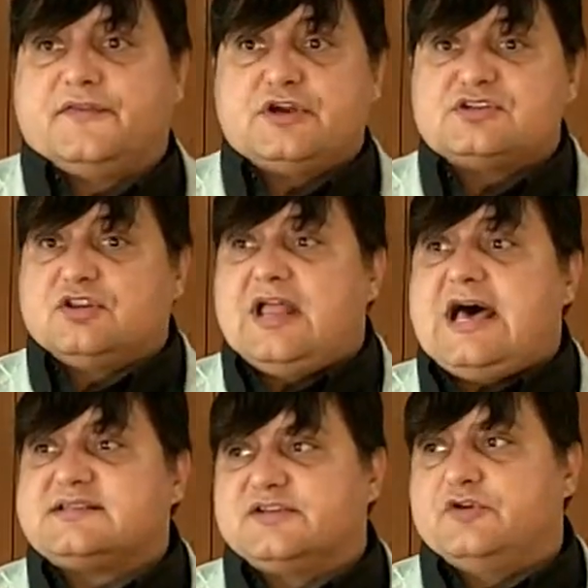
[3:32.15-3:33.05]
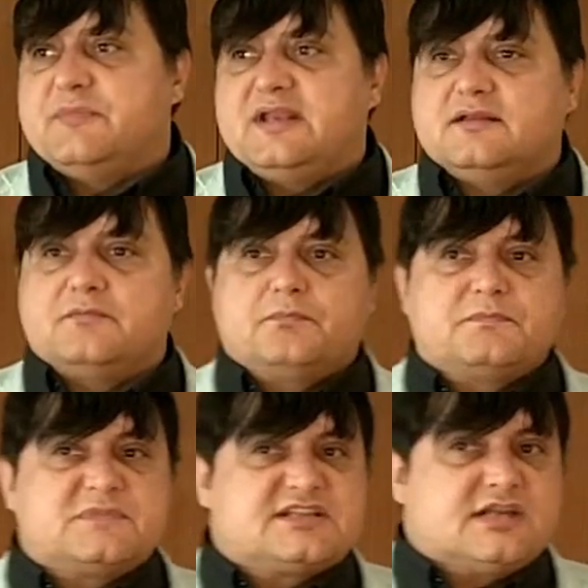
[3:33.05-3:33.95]
There's lots of them, and
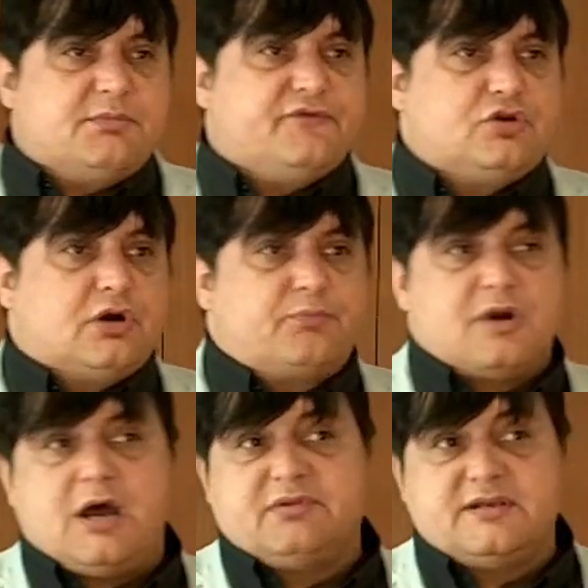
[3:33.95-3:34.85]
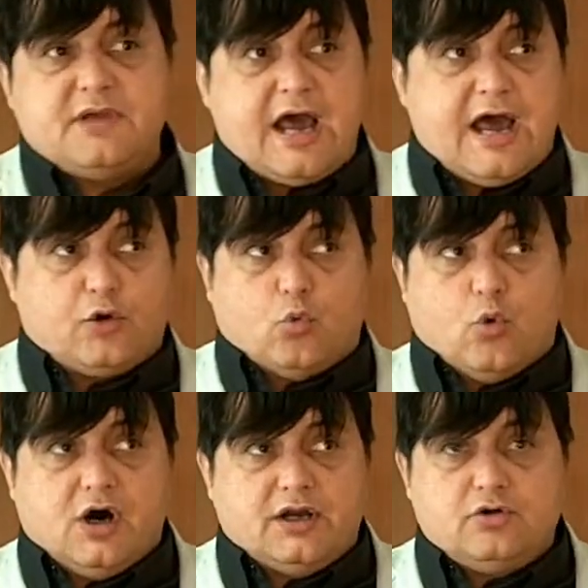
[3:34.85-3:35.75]
some of you are probably on
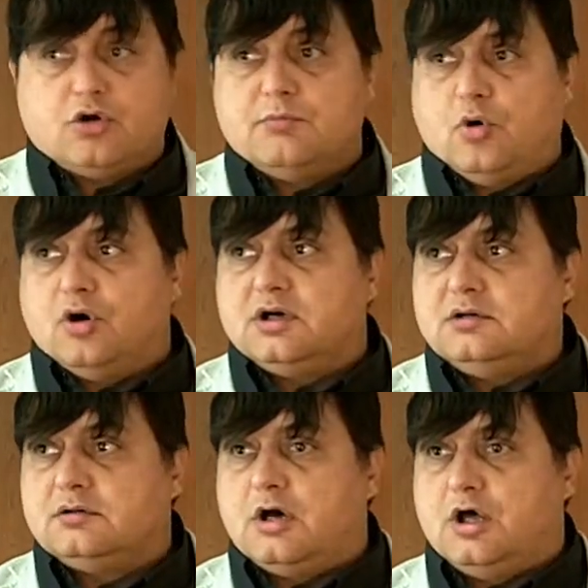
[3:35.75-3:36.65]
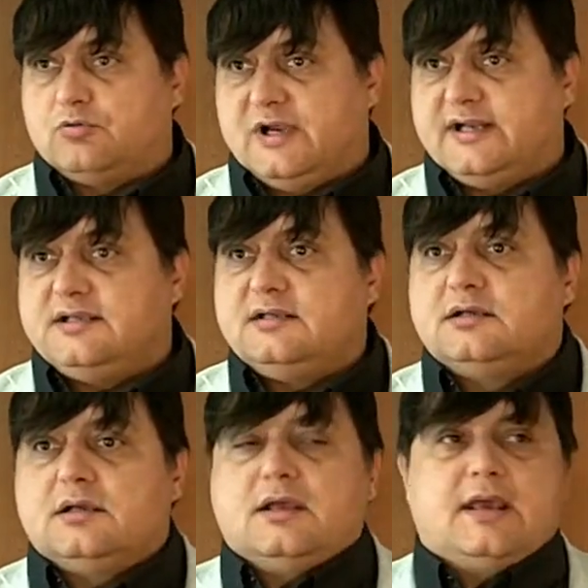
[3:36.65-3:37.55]
one or more already,
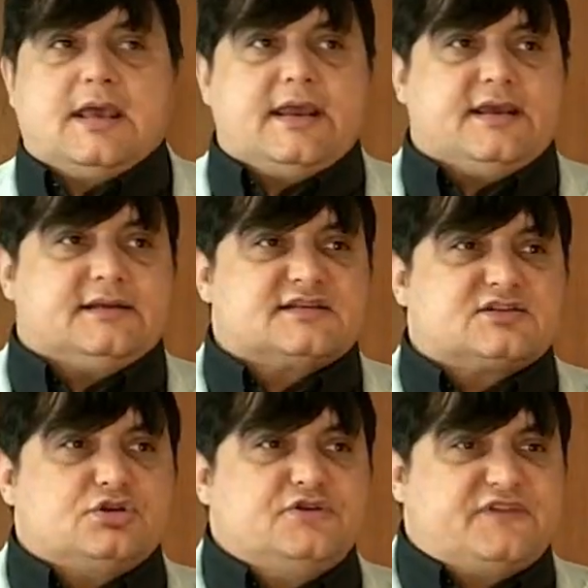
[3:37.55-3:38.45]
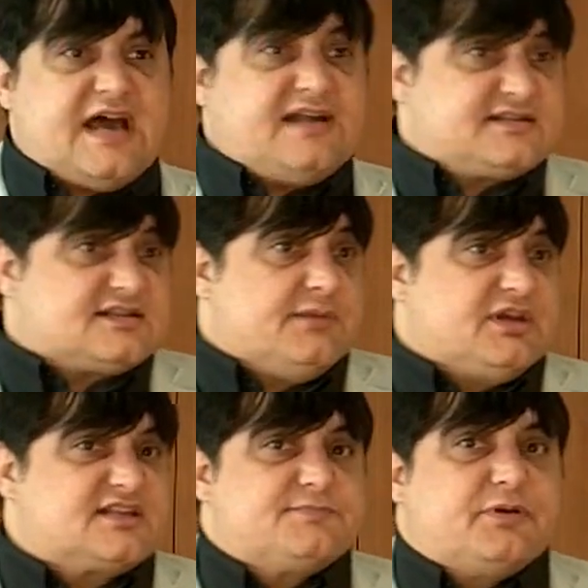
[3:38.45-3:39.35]
and so you've got some
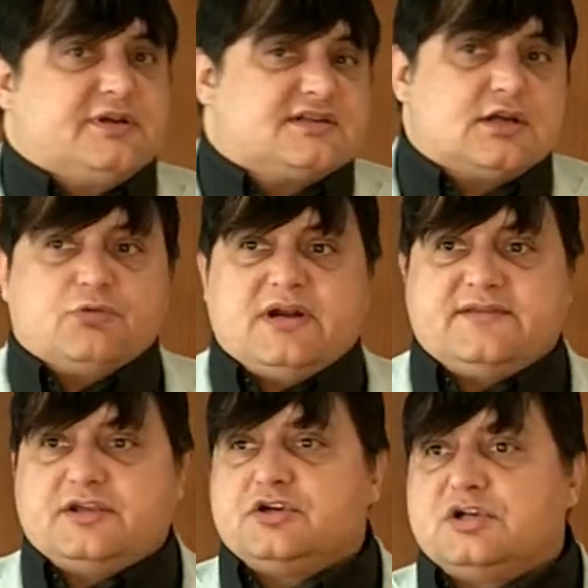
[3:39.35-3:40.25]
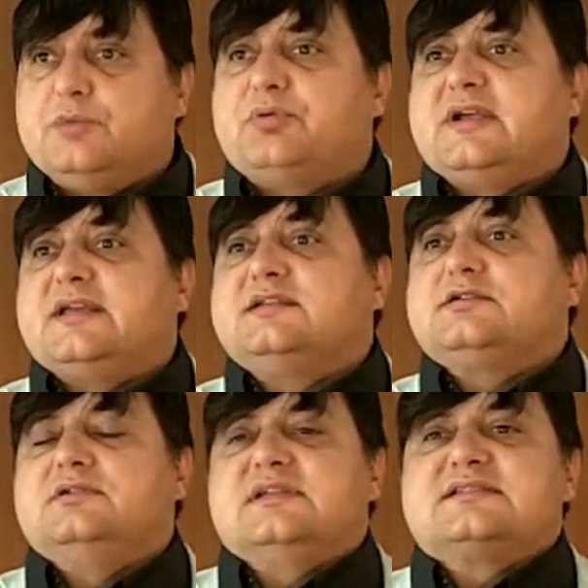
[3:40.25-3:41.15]
experience already that you're going to bring
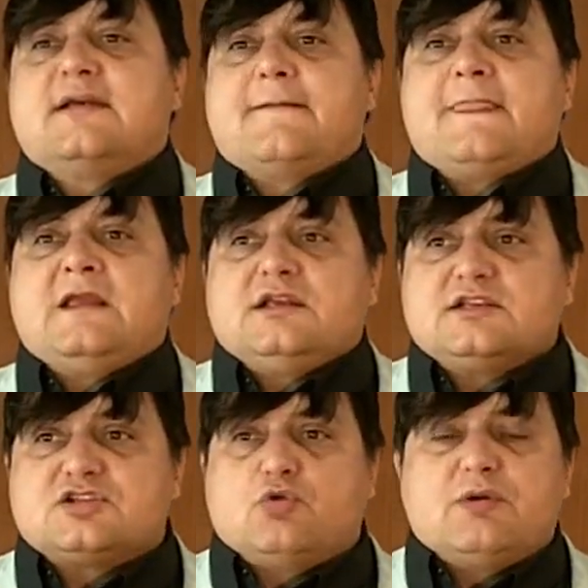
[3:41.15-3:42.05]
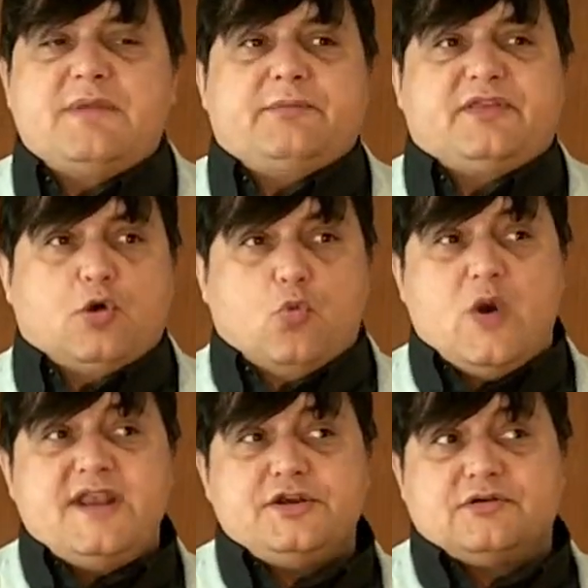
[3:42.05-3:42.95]
into this. So remember that
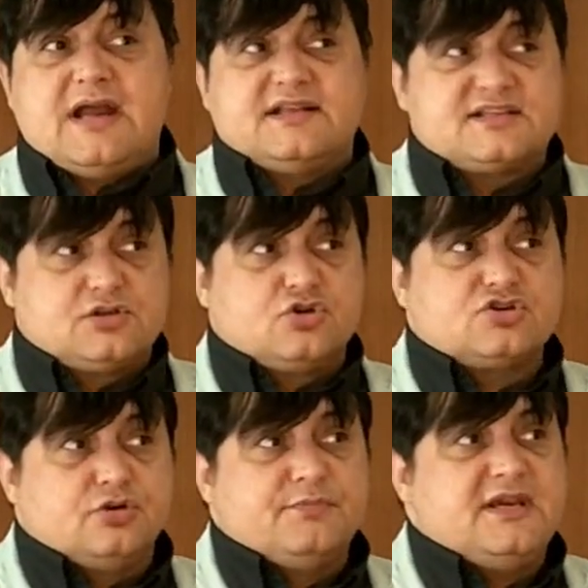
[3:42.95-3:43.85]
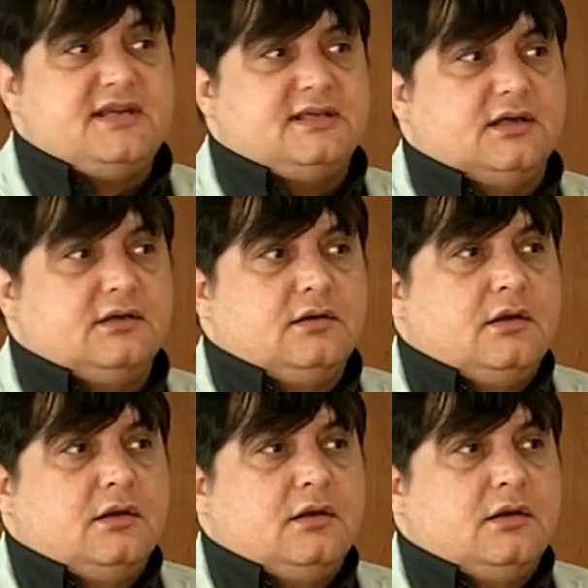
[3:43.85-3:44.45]
when you're on social media,